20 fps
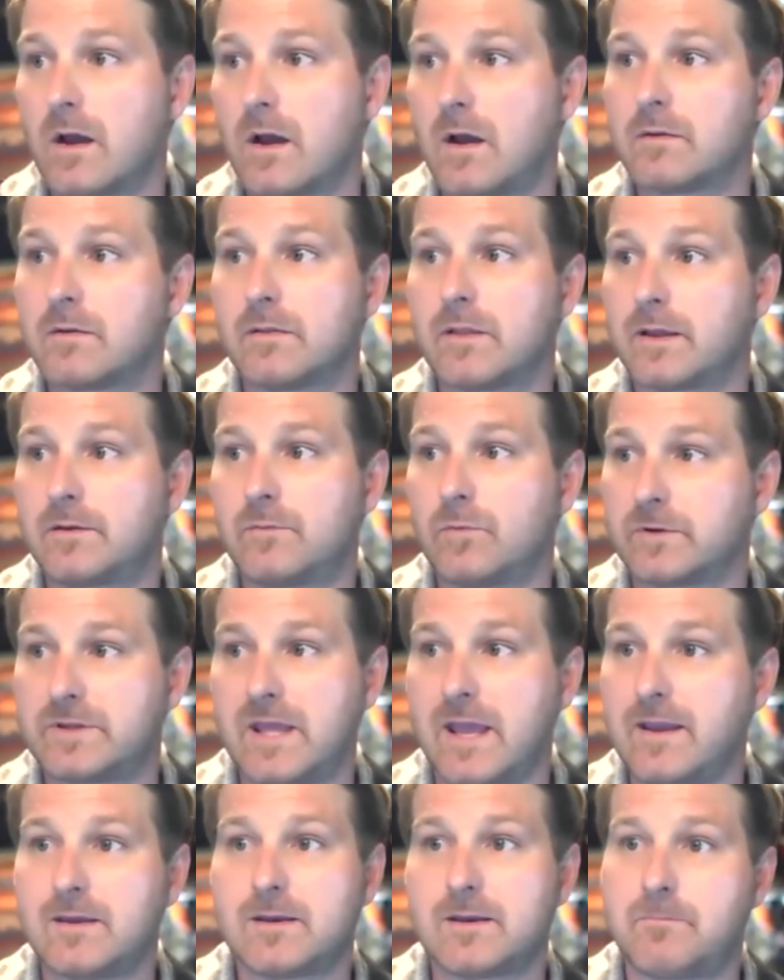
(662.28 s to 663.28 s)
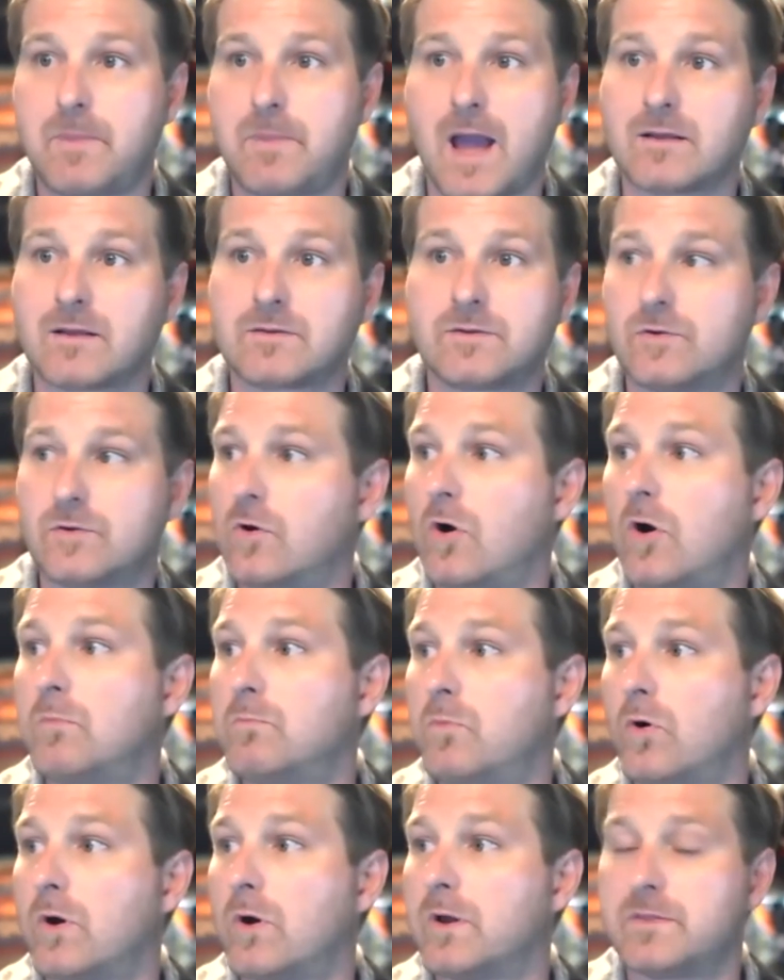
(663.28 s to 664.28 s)
Like we're taking it back to
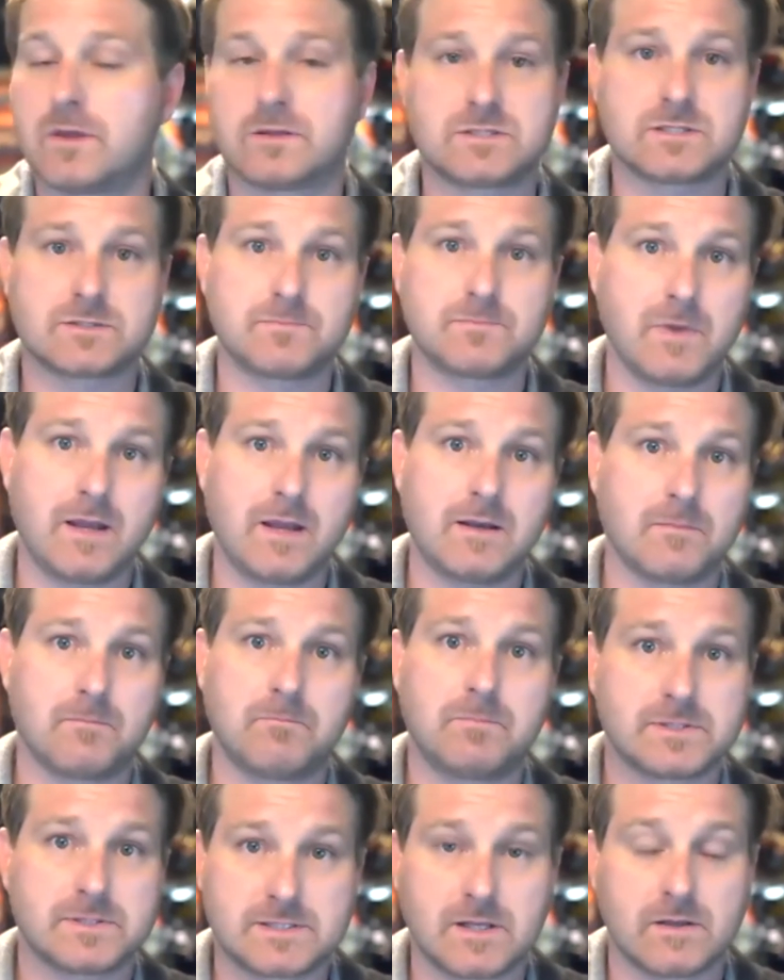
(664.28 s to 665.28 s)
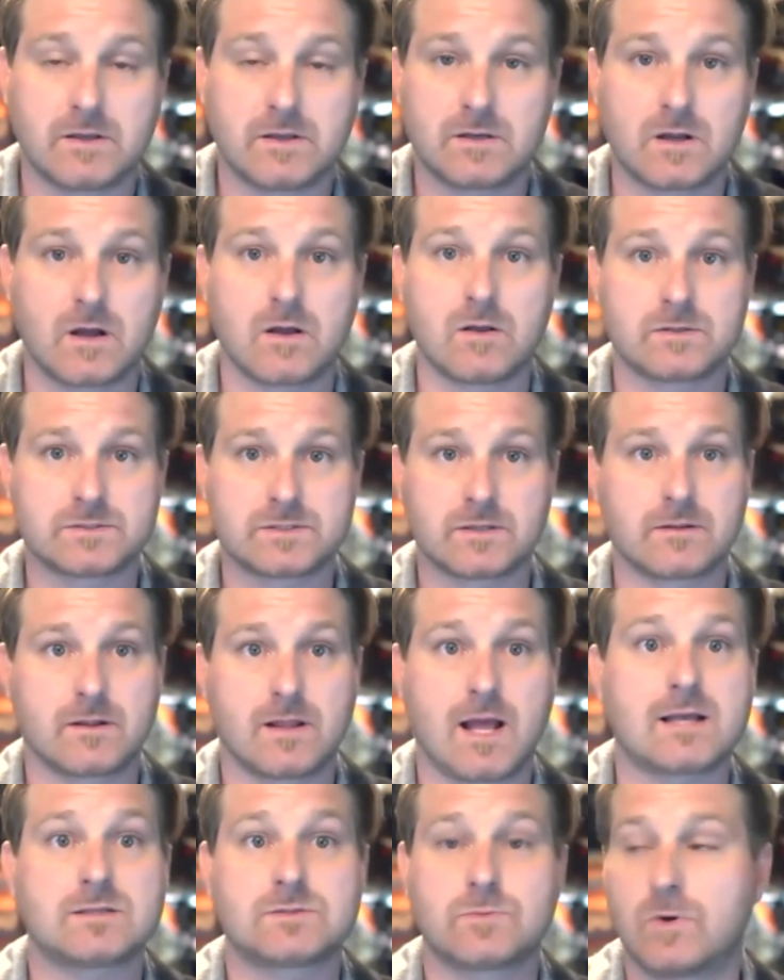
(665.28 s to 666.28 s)
homeboy that just made $1 bazillion on the
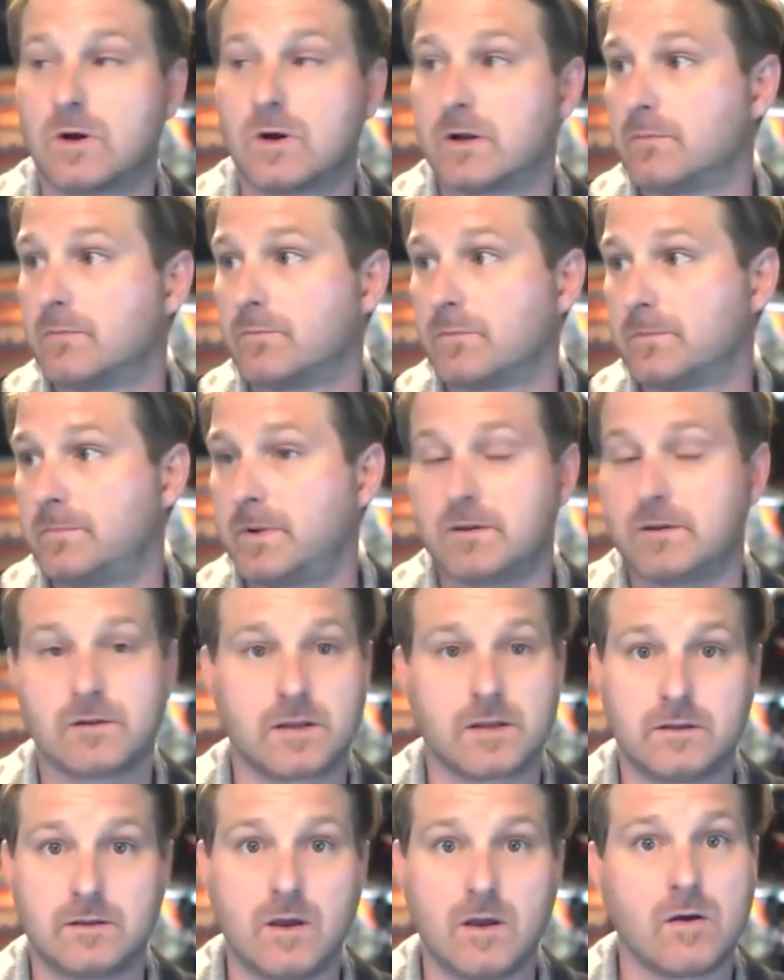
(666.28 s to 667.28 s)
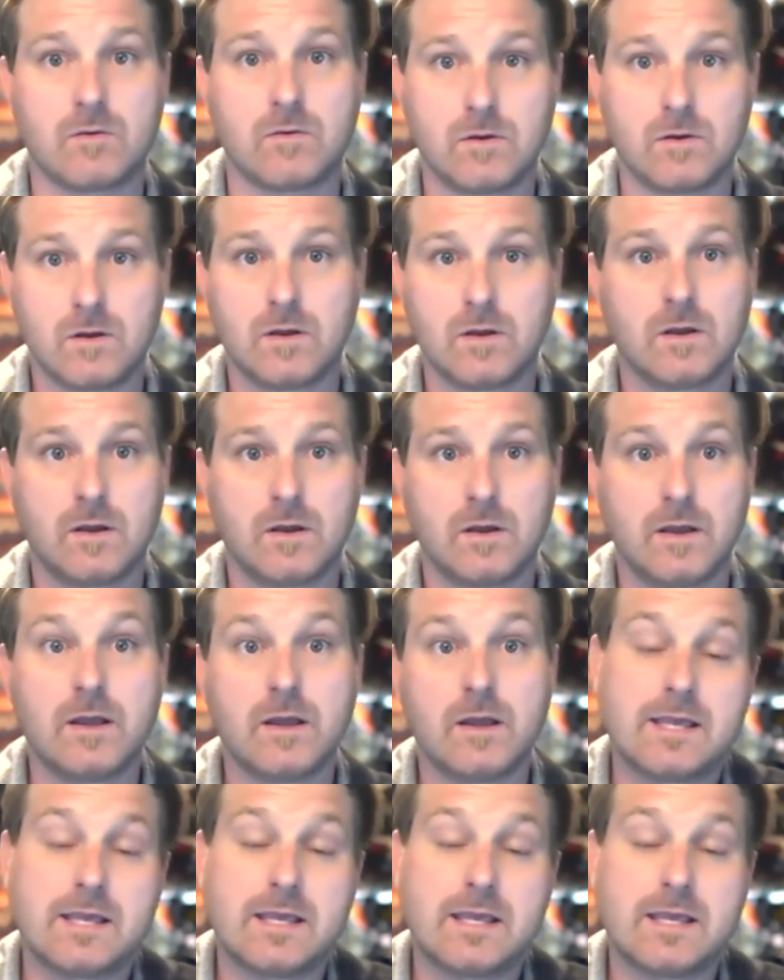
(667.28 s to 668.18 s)
last one. And we're being like, yo, he's